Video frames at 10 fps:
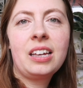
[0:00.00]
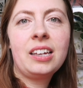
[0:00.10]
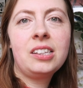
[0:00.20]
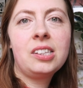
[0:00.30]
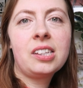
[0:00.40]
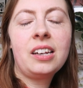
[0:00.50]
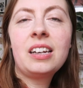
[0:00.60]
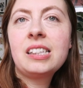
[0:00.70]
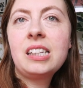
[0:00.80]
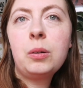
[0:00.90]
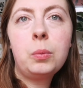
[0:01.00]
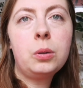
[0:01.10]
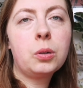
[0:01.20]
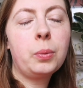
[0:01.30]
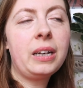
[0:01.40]
There's a nice little
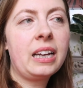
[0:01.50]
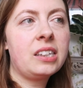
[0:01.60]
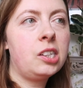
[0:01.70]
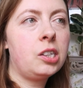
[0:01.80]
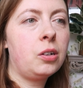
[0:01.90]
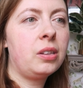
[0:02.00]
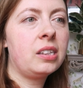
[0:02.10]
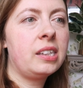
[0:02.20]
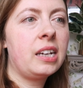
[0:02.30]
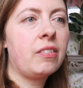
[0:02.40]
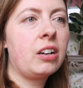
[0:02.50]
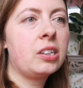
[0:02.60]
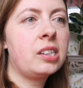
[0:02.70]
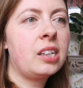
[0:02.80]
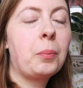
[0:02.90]
walk we like to do that's near us,